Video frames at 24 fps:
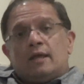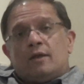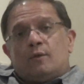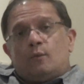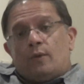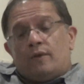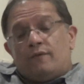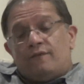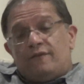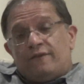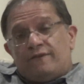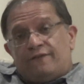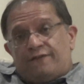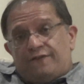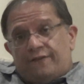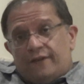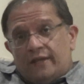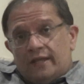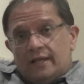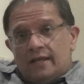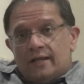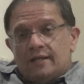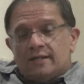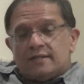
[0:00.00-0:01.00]
When we
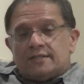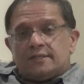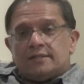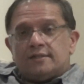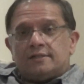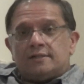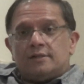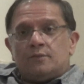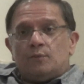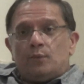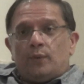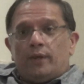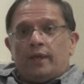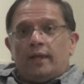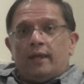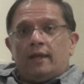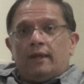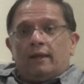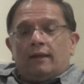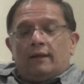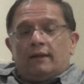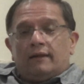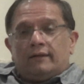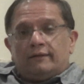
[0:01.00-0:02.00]
feel in a certain
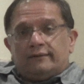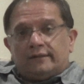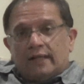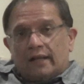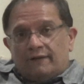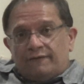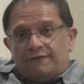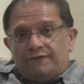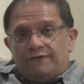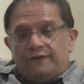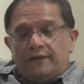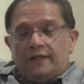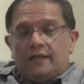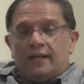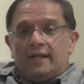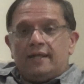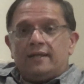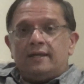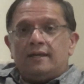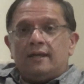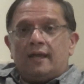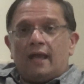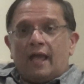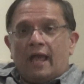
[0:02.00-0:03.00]
way, that
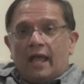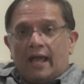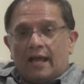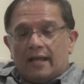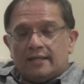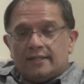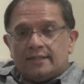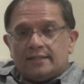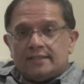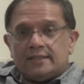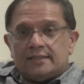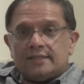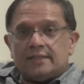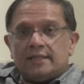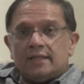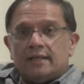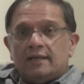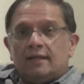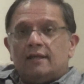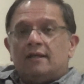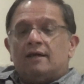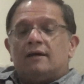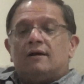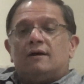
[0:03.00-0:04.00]
feeling
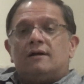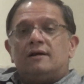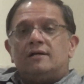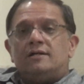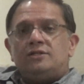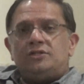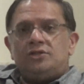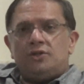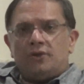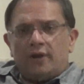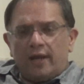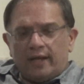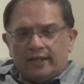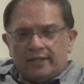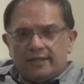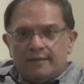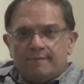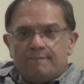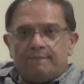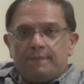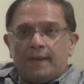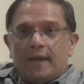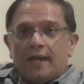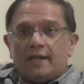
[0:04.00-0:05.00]
has a direct
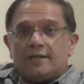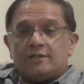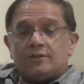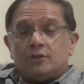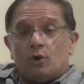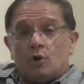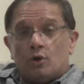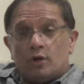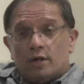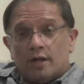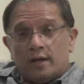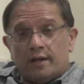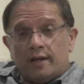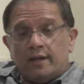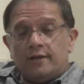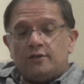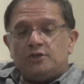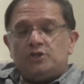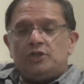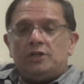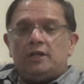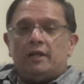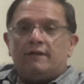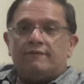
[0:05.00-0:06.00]
impact on our
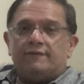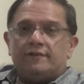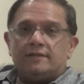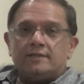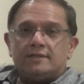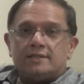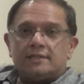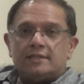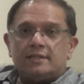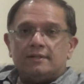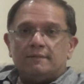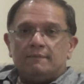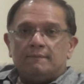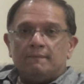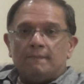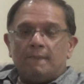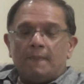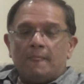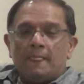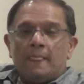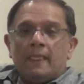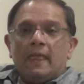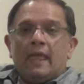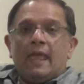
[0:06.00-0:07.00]
energy levels.
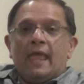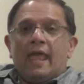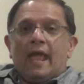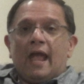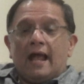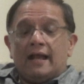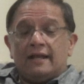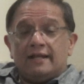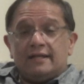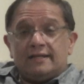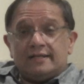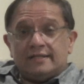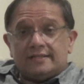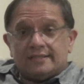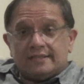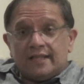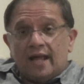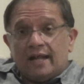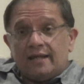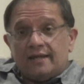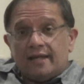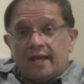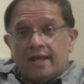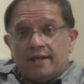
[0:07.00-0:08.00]
And it is
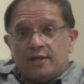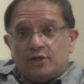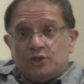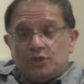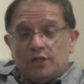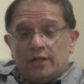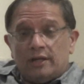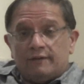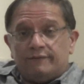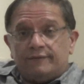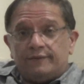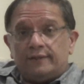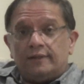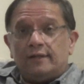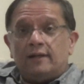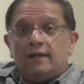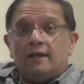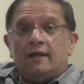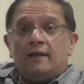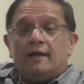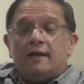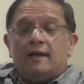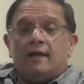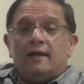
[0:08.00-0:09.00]
that energy level
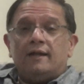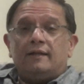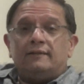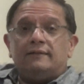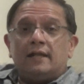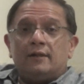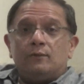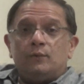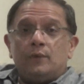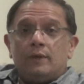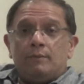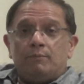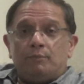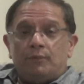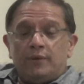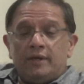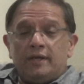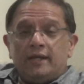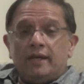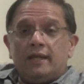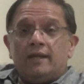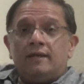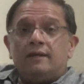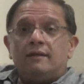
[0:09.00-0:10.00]
that we
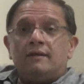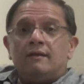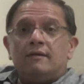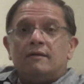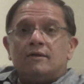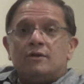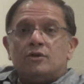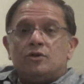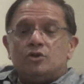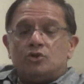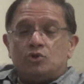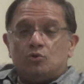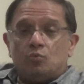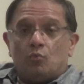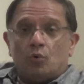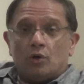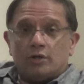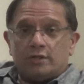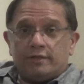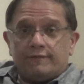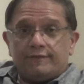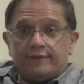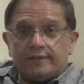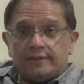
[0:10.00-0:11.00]
bring in to
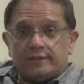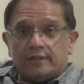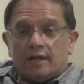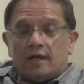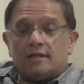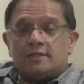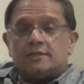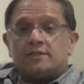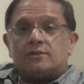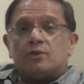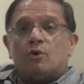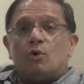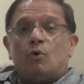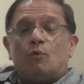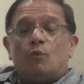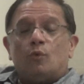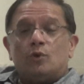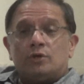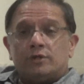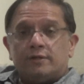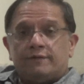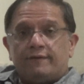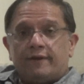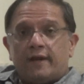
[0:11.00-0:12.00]
whatever task or
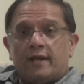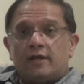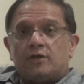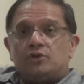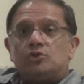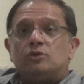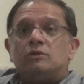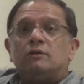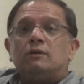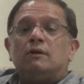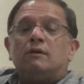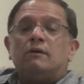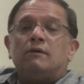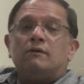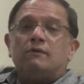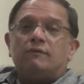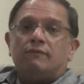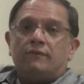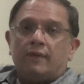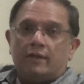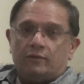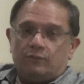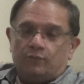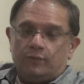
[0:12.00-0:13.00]
whatever action
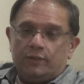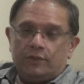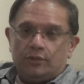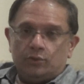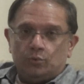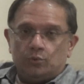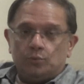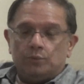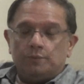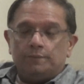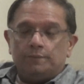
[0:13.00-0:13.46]
that we do.